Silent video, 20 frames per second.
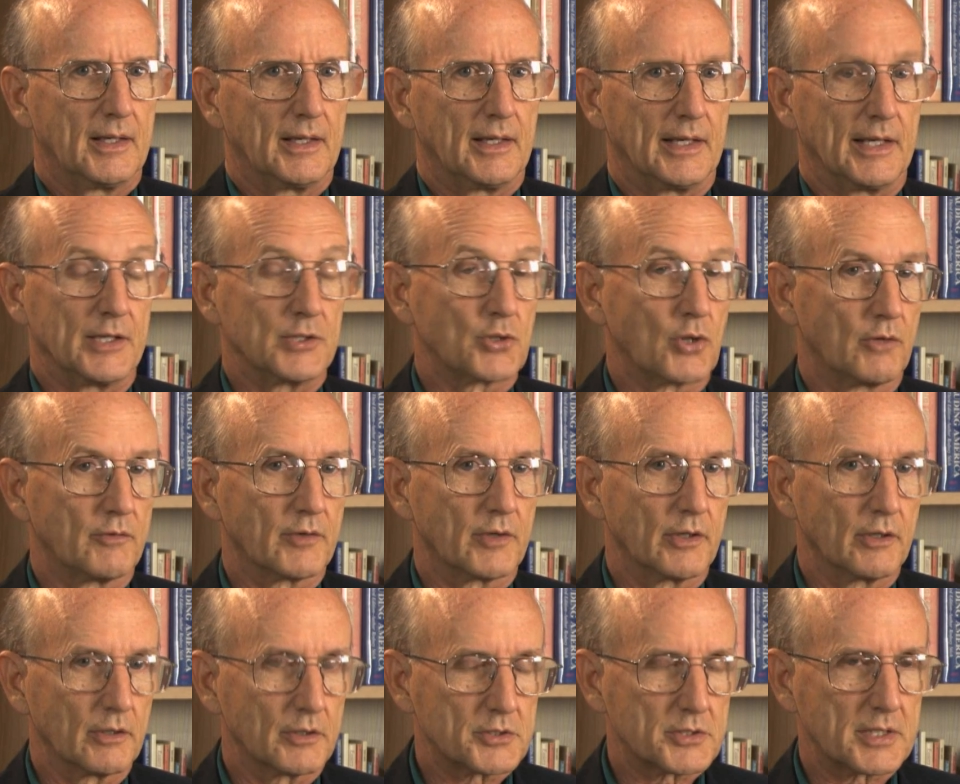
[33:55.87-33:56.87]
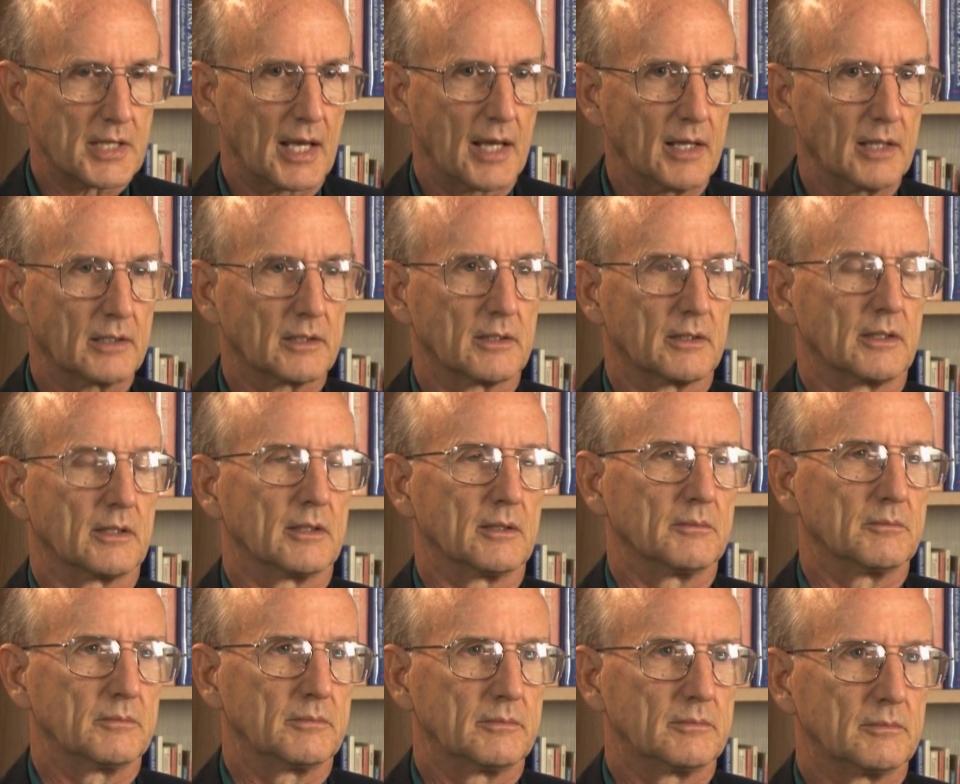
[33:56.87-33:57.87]
And he's overheard saying to
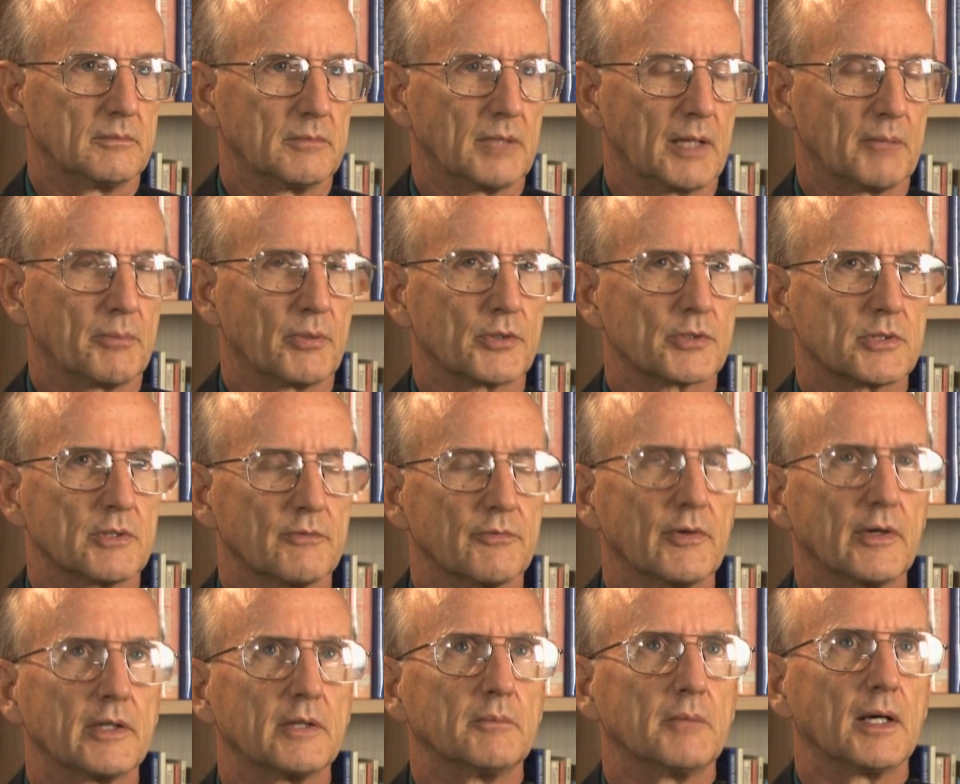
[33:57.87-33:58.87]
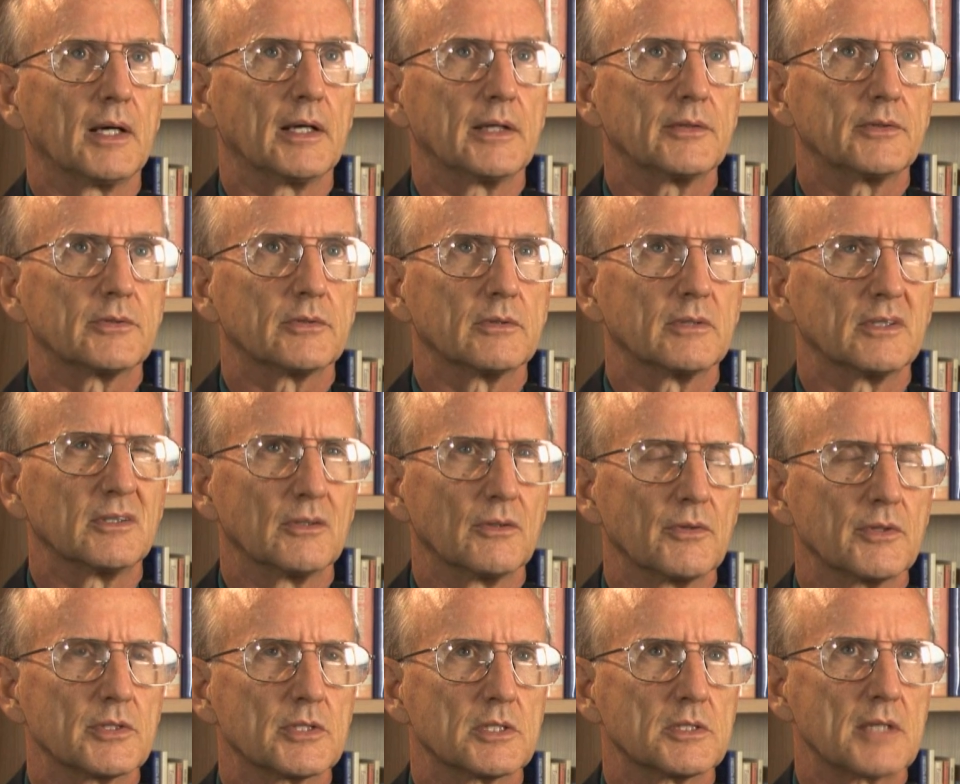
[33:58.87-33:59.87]
them, by a personal friend of mine, so I know
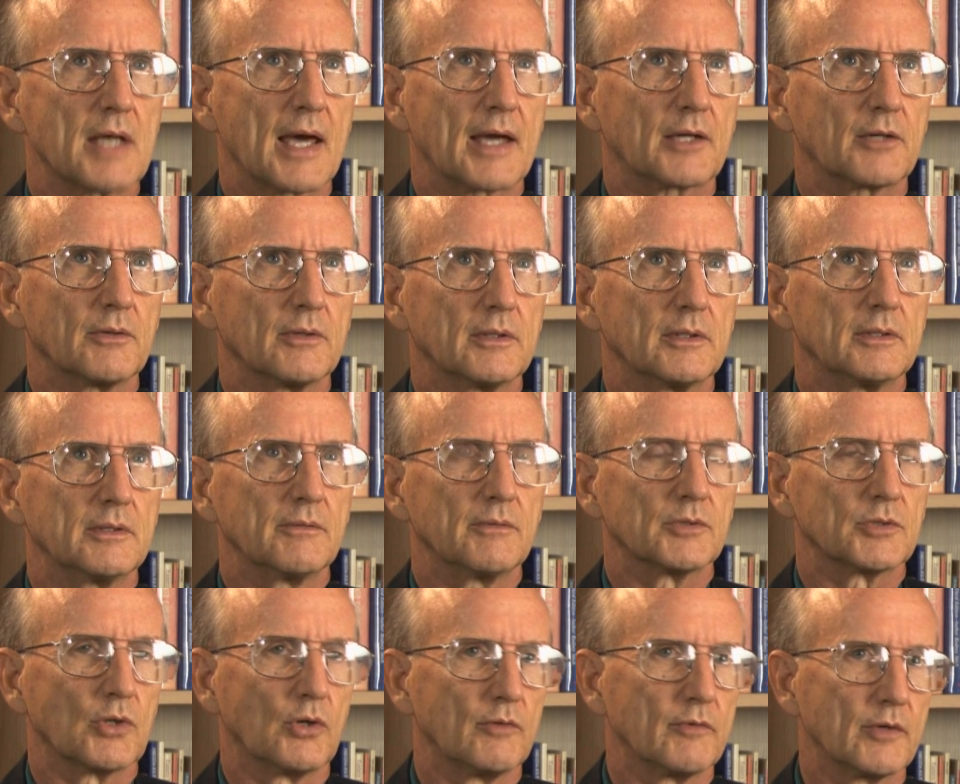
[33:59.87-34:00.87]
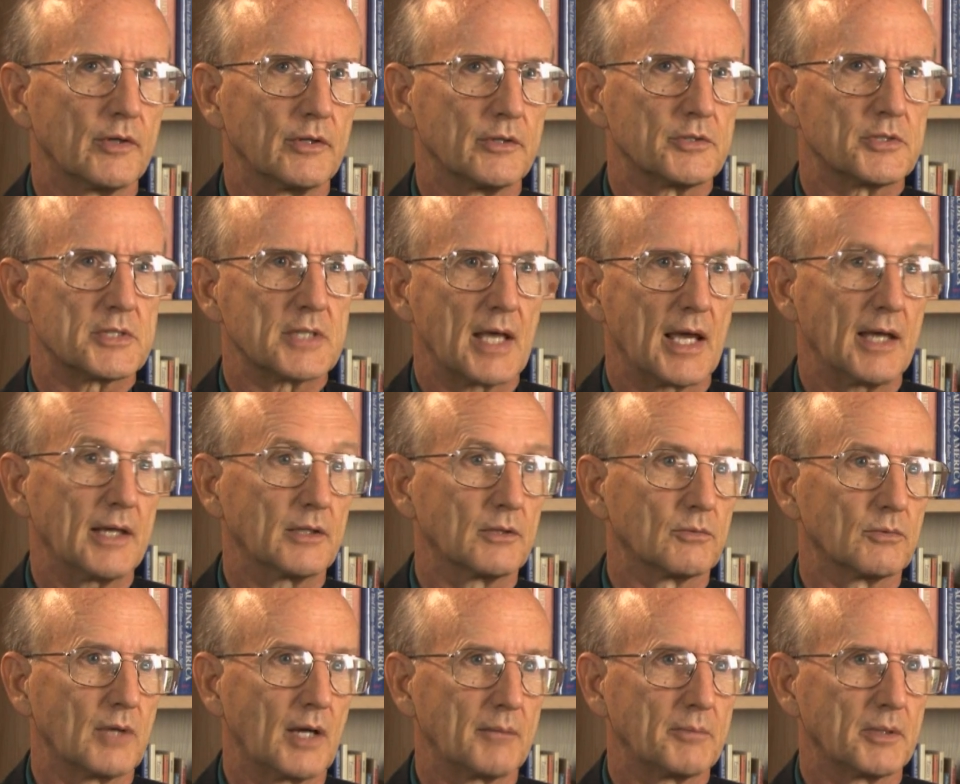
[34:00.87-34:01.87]
this is accurate, he was overheard saying to
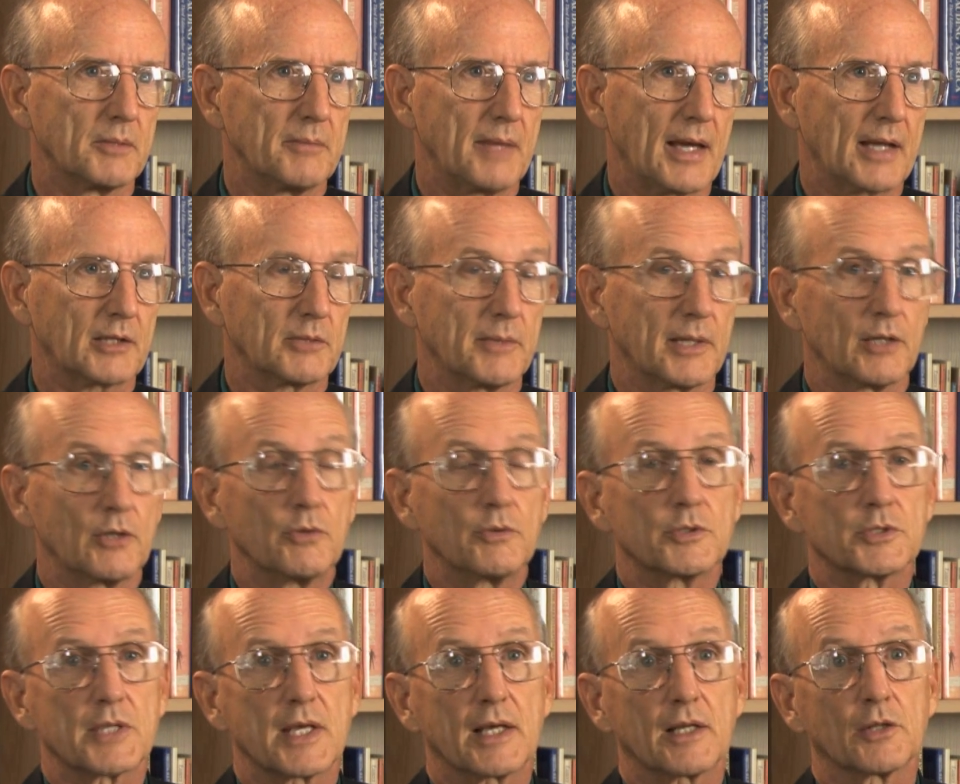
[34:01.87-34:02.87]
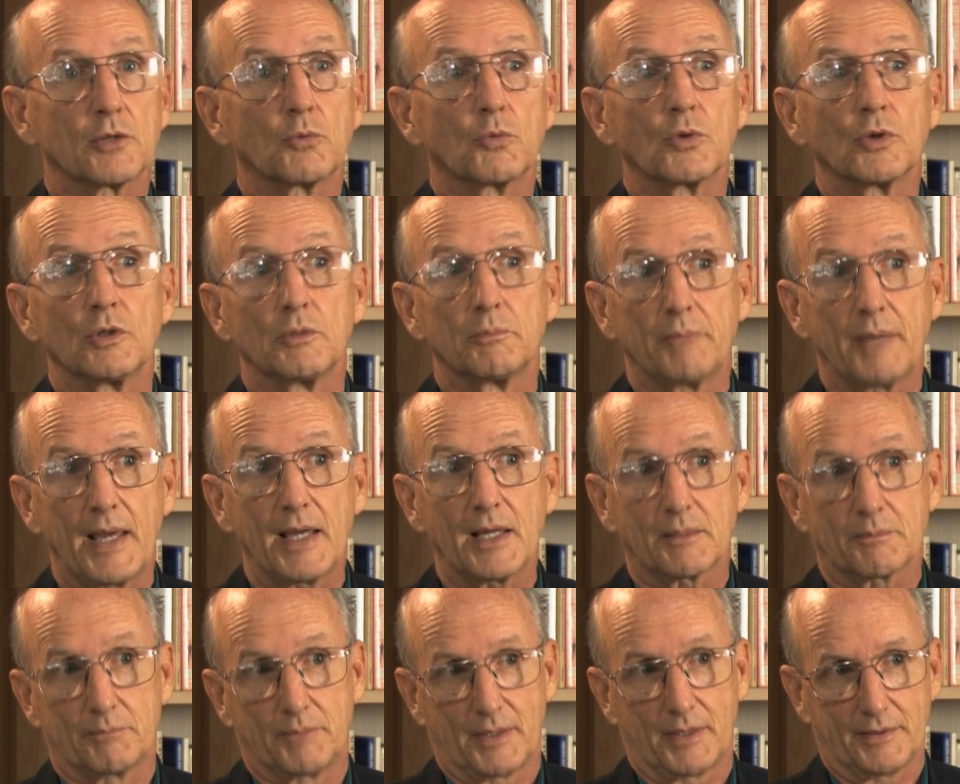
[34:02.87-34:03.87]
Robert McNamara, who was head of the World
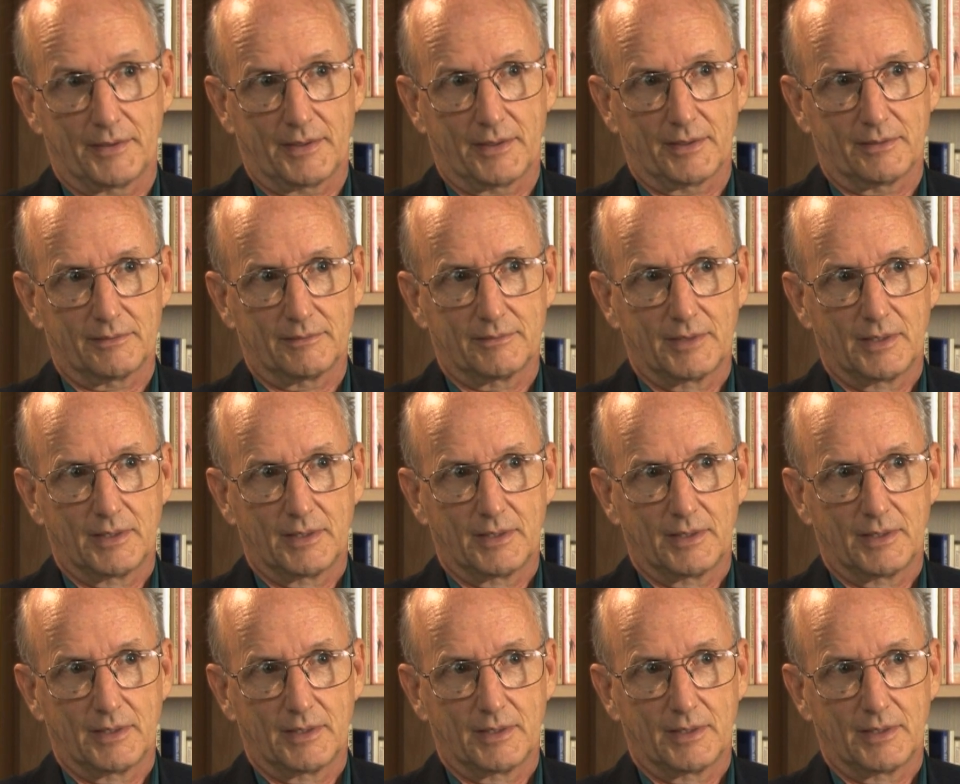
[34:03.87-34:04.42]
Bank by then.